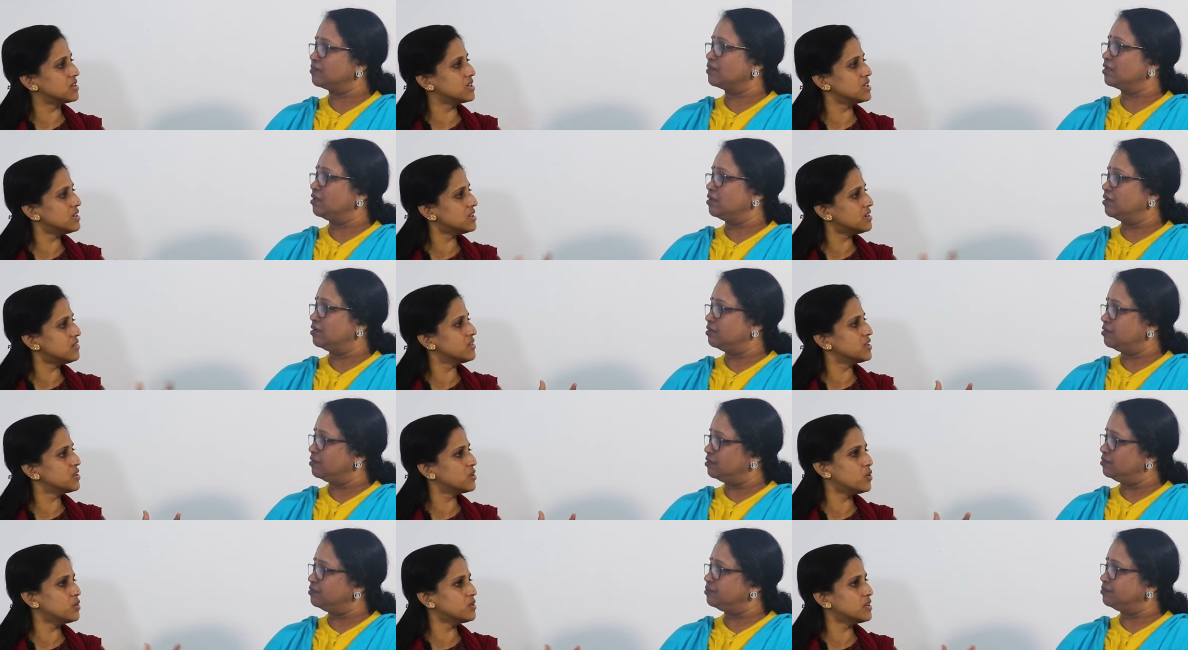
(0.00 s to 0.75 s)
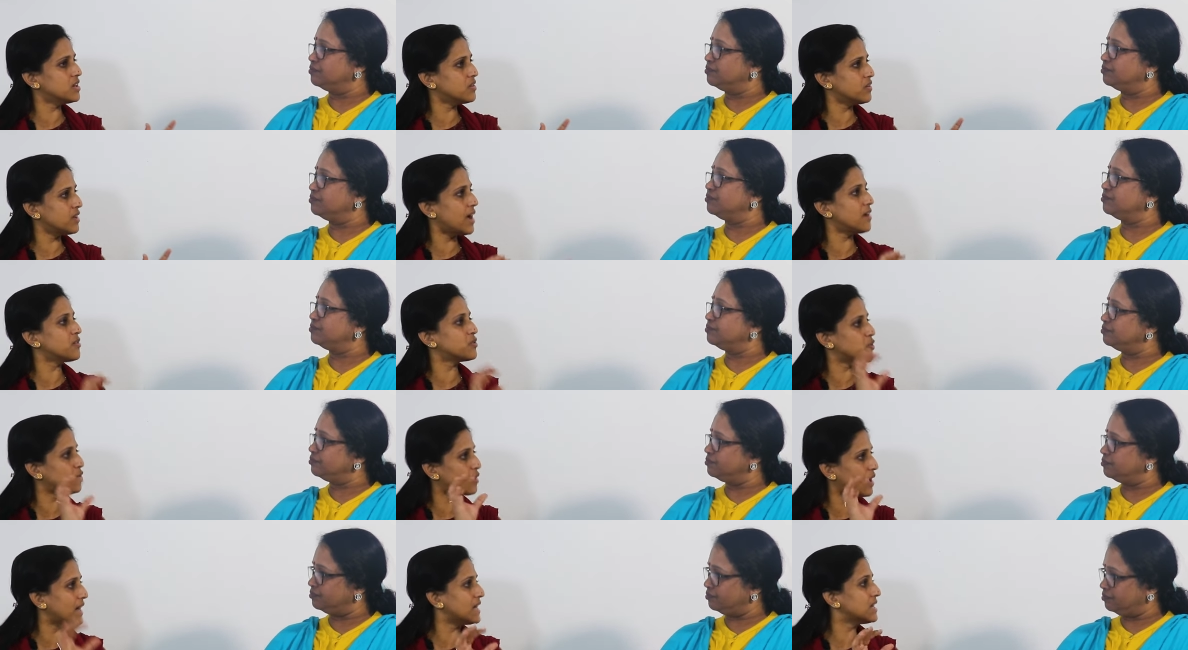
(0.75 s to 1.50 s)
Speaker 1: Here we know that we
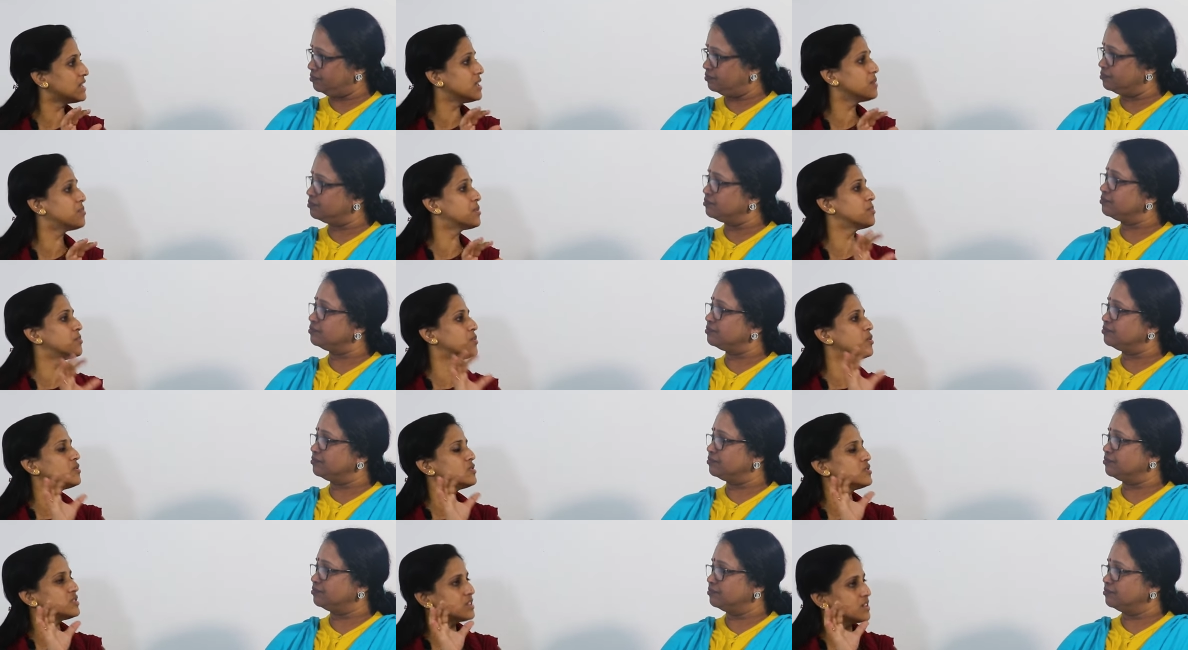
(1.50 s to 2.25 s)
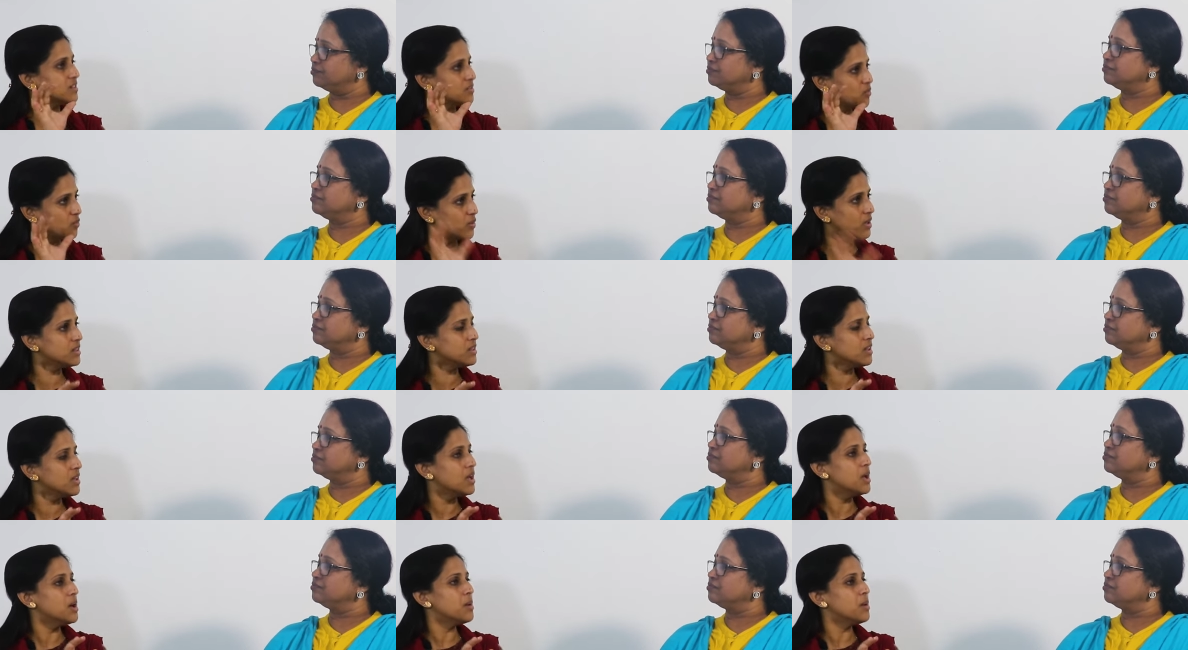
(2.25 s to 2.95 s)
have to write the preposition with,